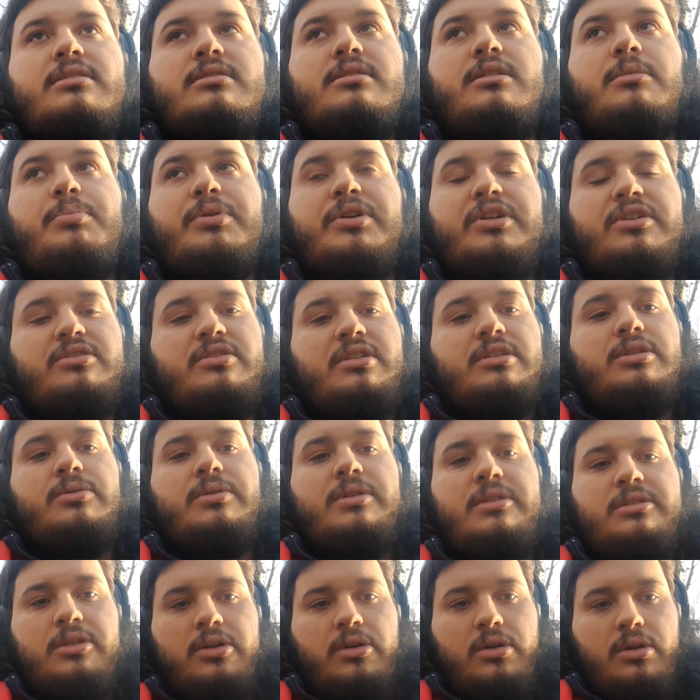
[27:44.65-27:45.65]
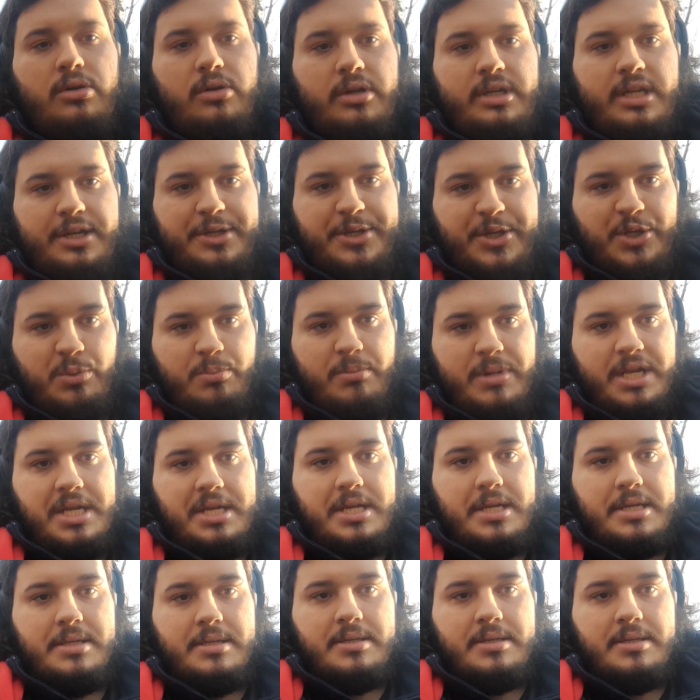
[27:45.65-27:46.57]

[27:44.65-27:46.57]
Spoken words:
the person who is no longer human,